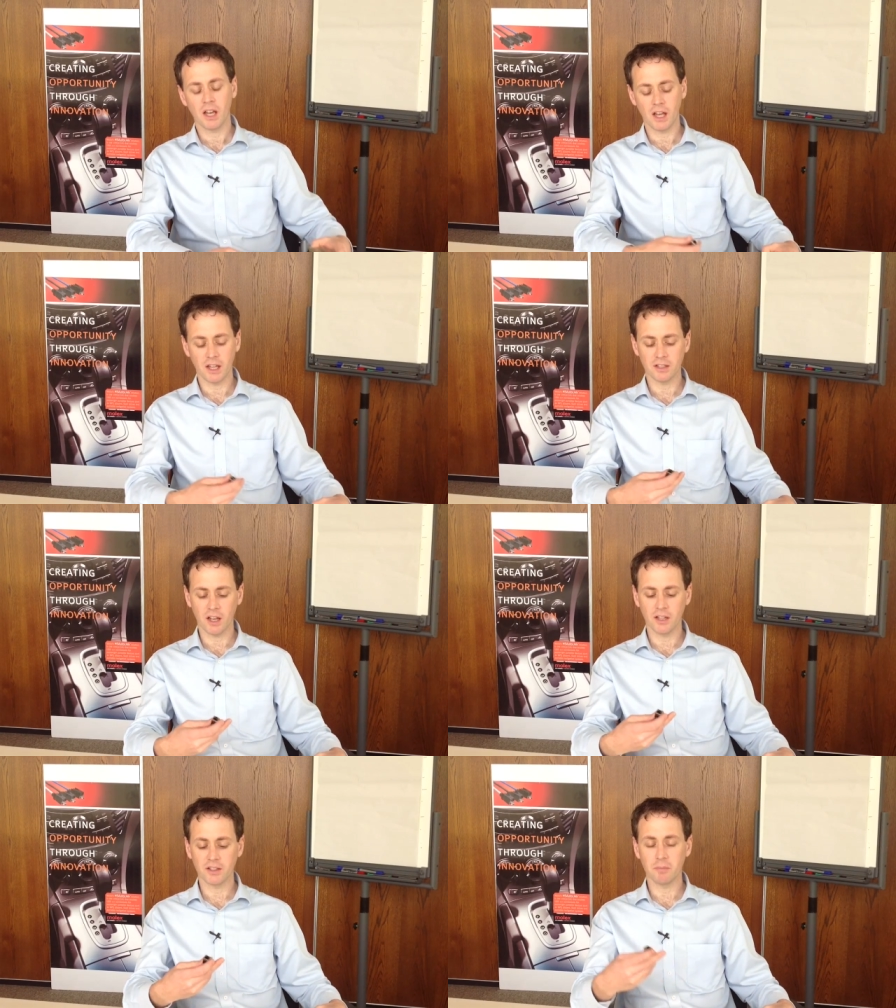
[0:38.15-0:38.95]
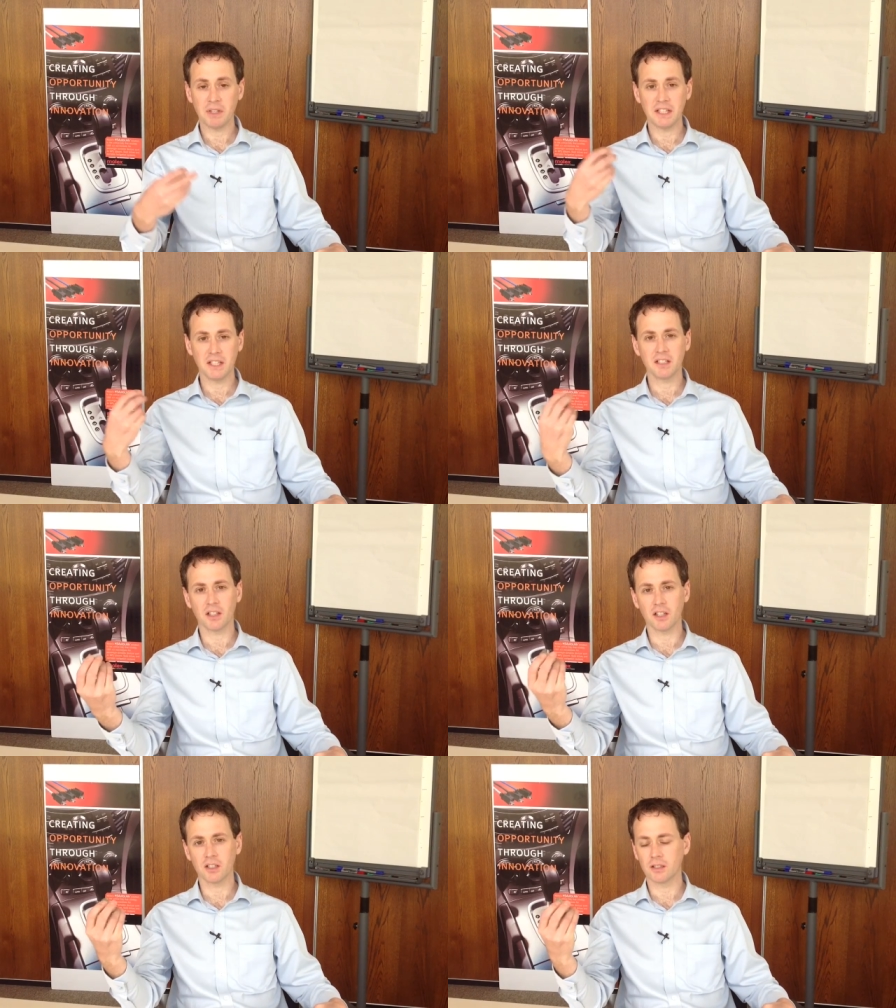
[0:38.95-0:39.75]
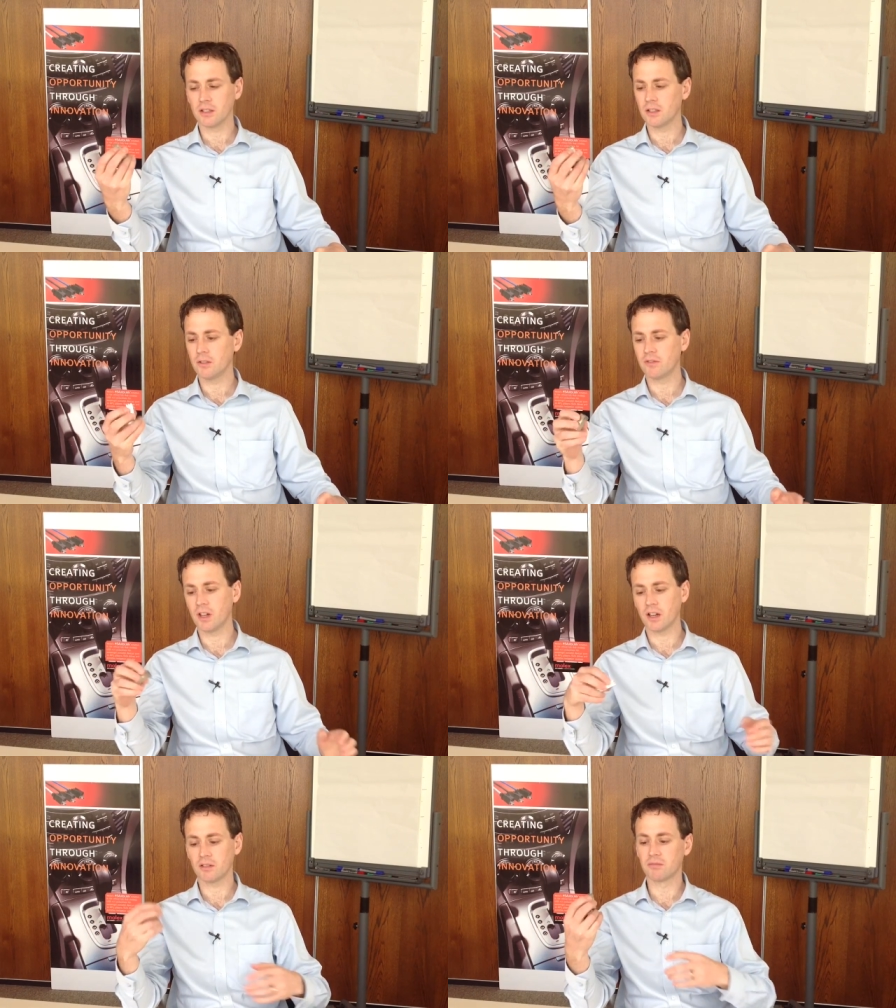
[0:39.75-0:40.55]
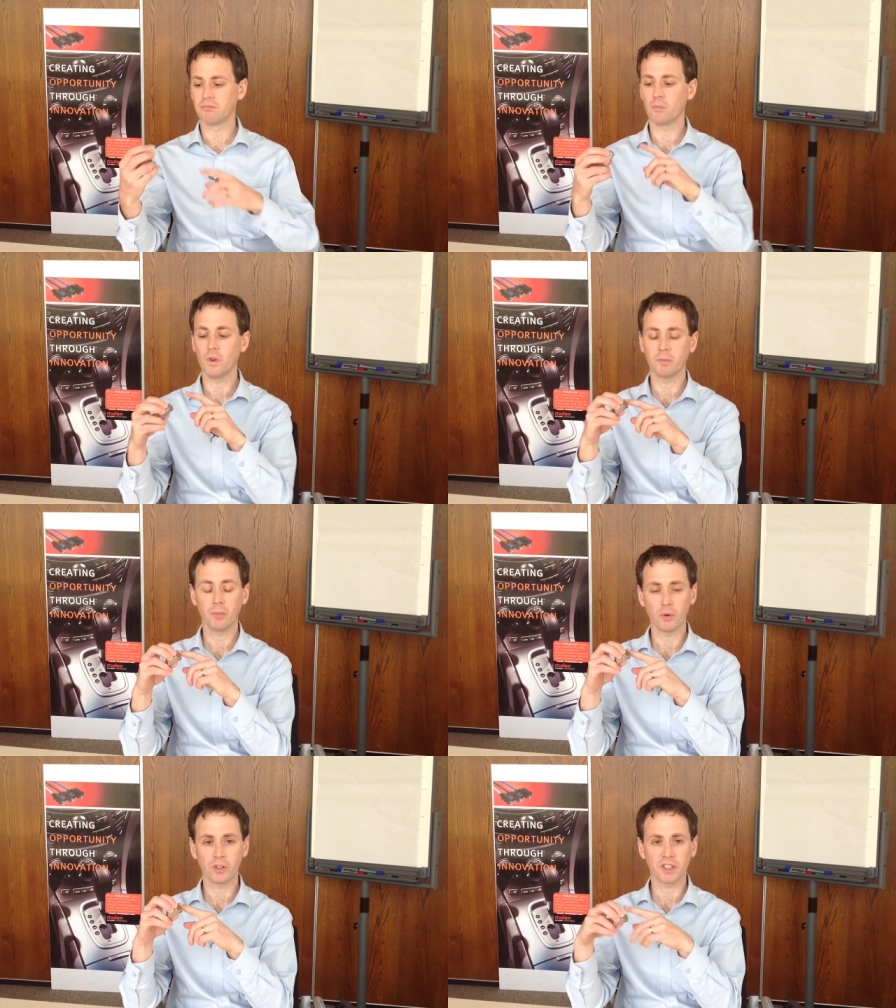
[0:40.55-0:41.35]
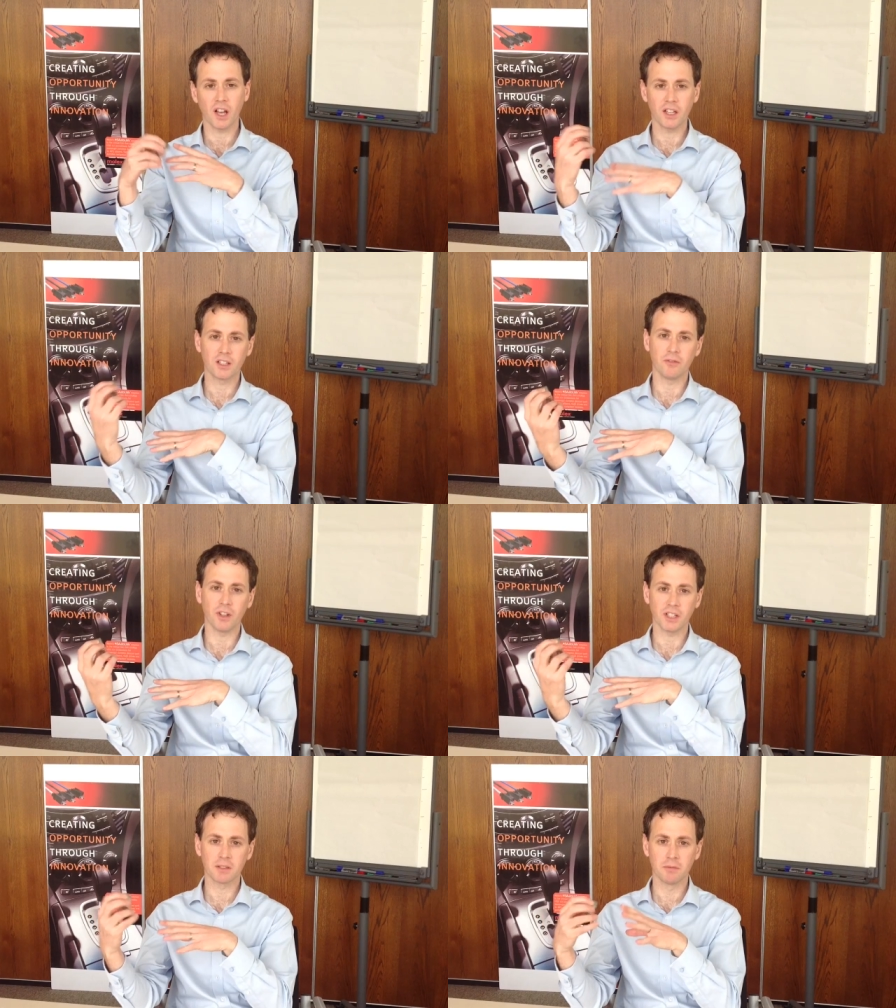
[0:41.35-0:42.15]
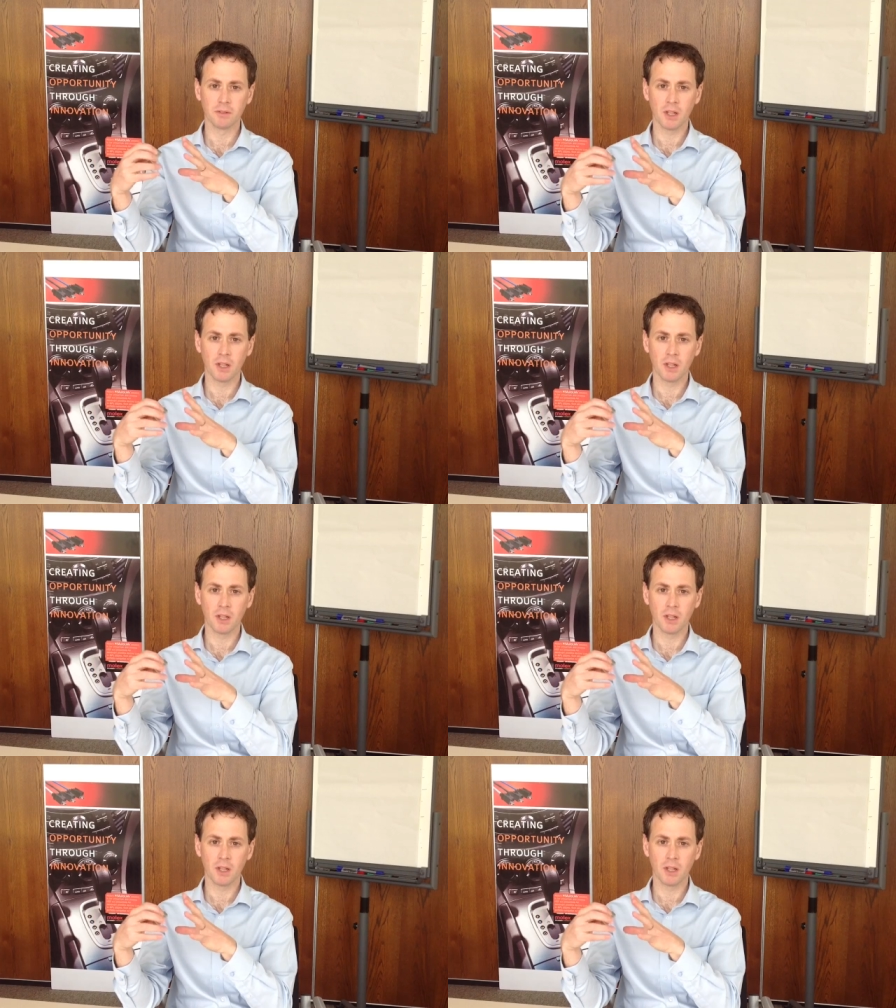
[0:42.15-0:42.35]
And on the P D side, you've got one port on a device,